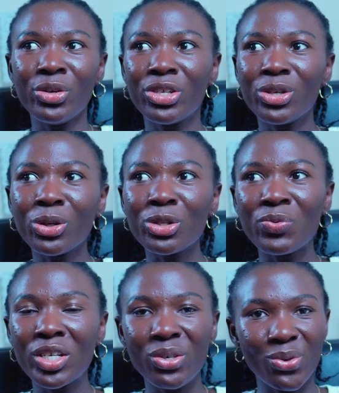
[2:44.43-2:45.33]
you did not
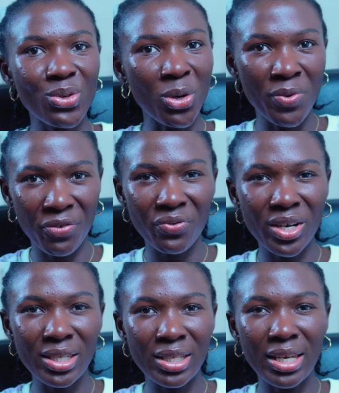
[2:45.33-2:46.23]
really do your
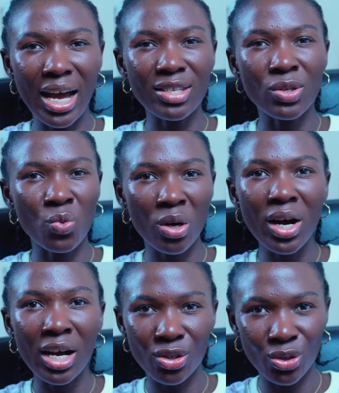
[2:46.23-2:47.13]
referencing as
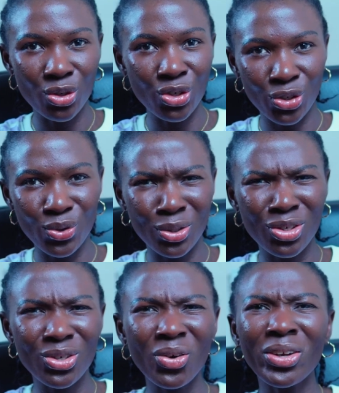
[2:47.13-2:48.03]
well as you
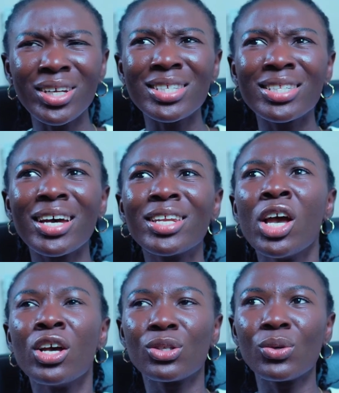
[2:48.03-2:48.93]
should. Do you understand?
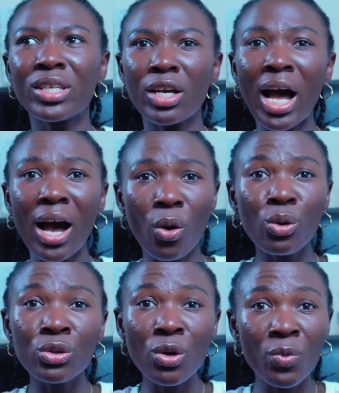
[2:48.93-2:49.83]
So they are
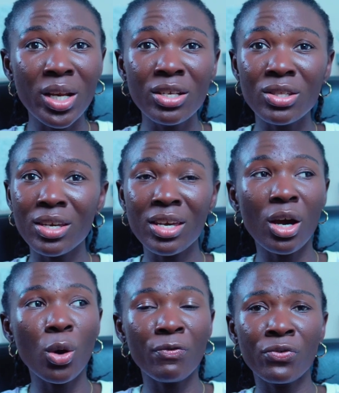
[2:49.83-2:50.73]
also willing to
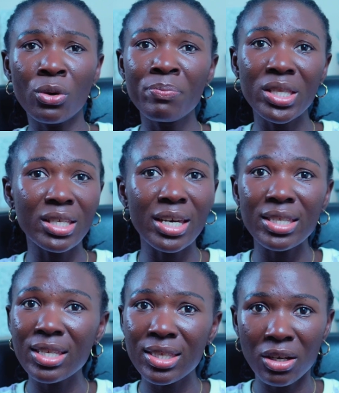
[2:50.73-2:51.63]
hear of your
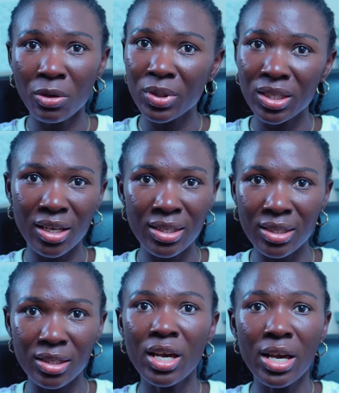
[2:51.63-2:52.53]
mitigating
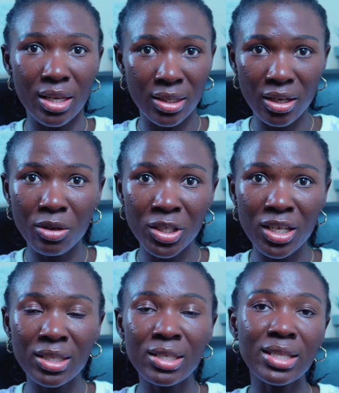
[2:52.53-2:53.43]
circumstances
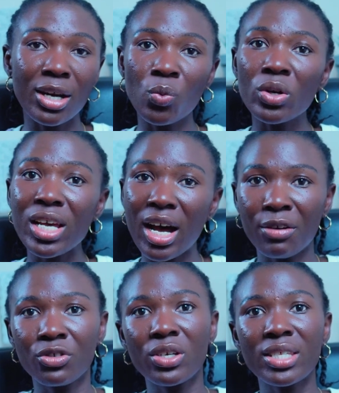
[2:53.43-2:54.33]
like what I
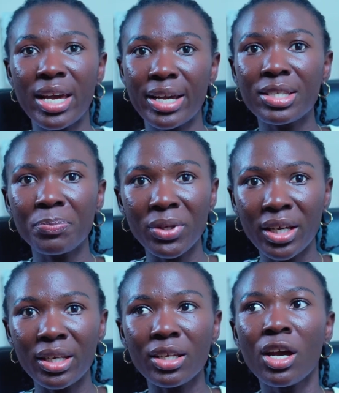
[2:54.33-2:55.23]
have just
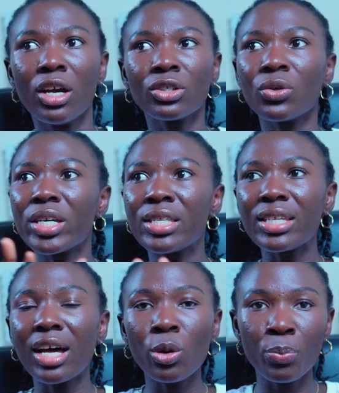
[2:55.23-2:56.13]
explained. So
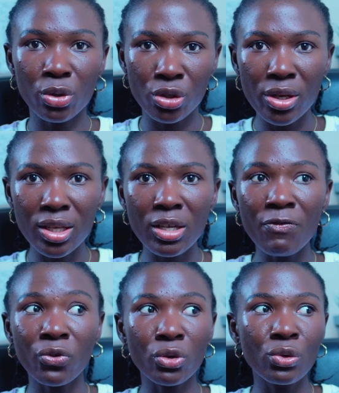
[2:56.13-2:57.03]
it's an opportunity
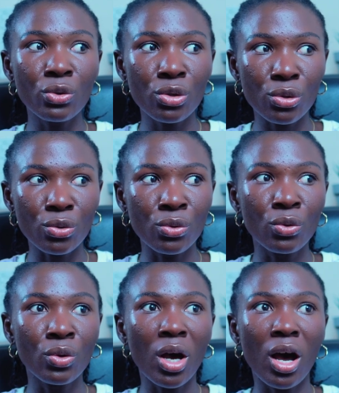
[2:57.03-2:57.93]
for you
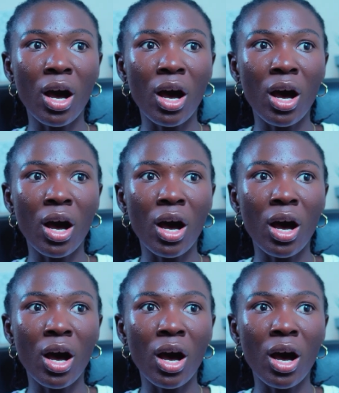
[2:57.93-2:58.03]
to